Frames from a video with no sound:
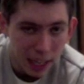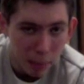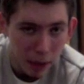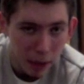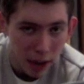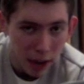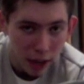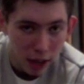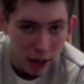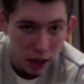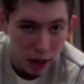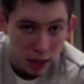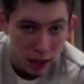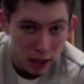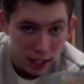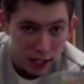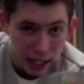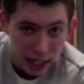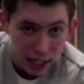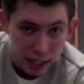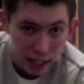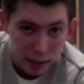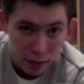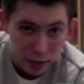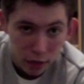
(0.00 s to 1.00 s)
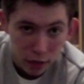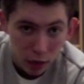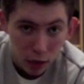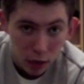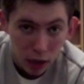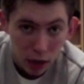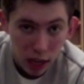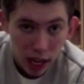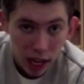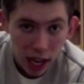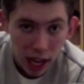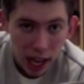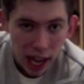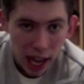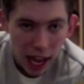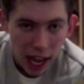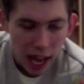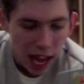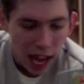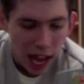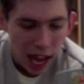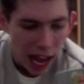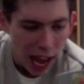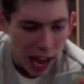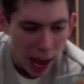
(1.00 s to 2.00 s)
Mario Kart 64,
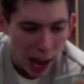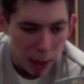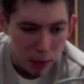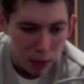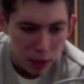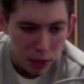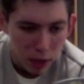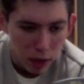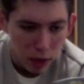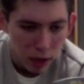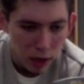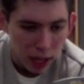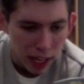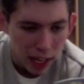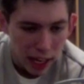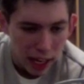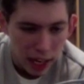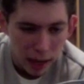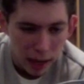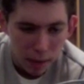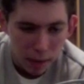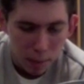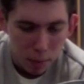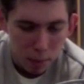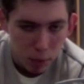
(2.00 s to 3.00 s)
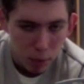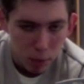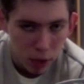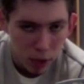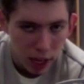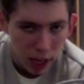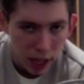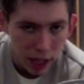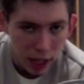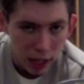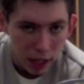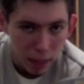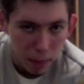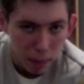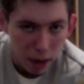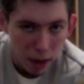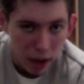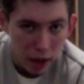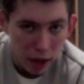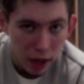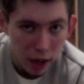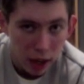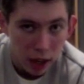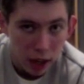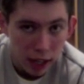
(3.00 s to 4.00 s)
absolutely brilliant
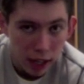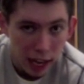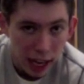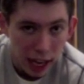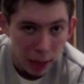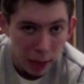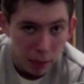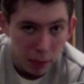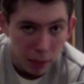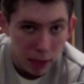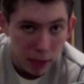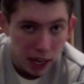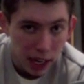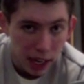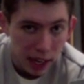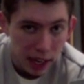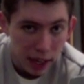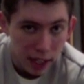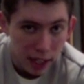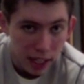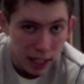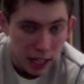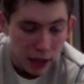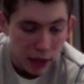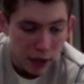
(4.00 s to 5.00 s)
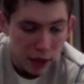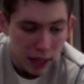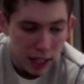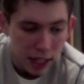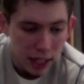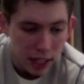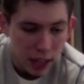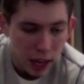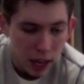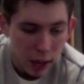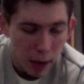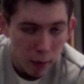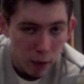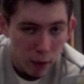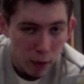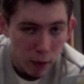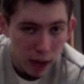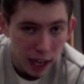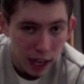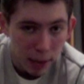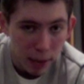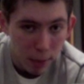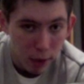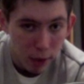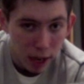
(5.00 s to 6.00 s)
Mario Kart game in the series,
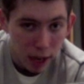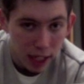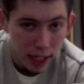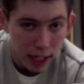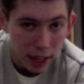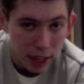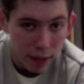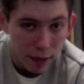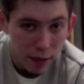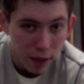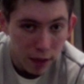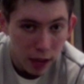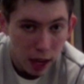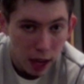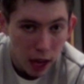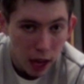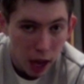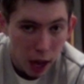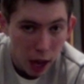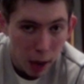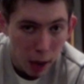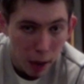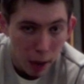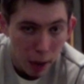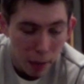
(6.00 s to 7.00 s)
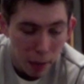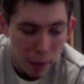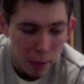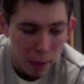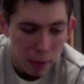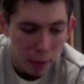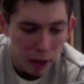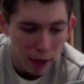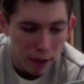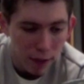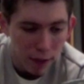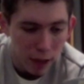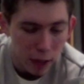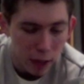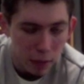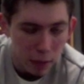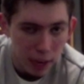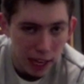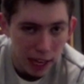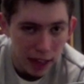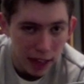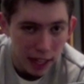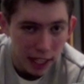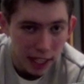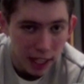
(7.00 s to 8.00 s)
really impressive. I remember when I first
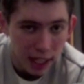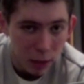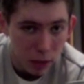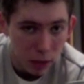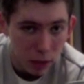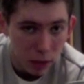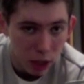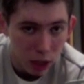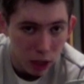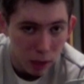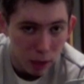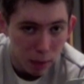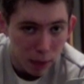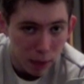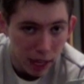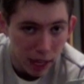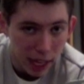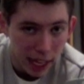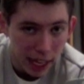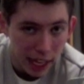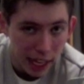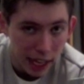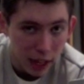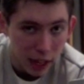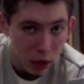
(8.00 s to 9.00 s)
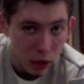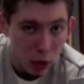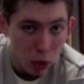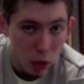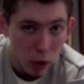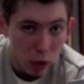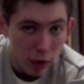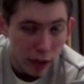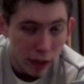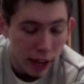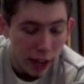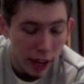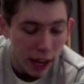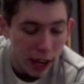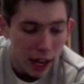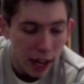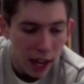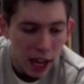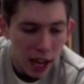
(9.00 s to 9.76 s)
played this, I was just completely in awe of it.